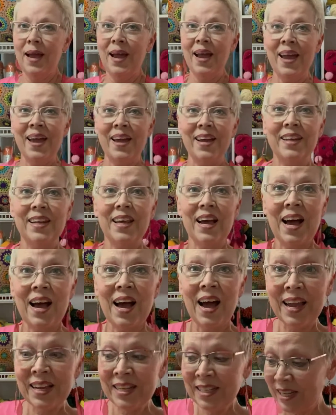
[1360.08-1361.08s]
And
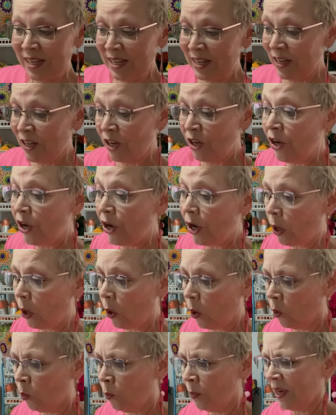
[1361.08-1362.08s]
I didn't
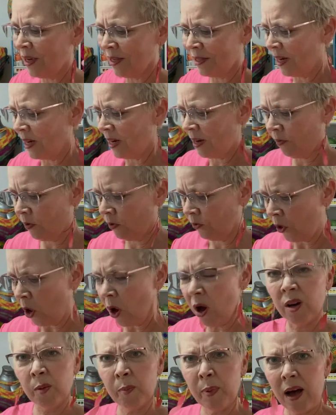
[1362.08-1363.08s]
know, because I never
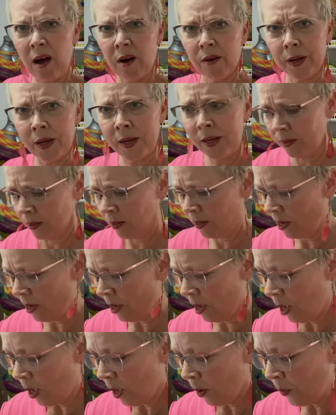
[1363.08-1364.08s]
thought about it,
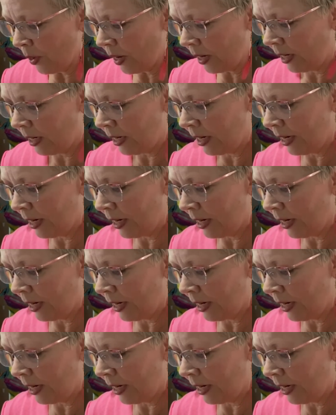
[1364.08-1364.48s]
but an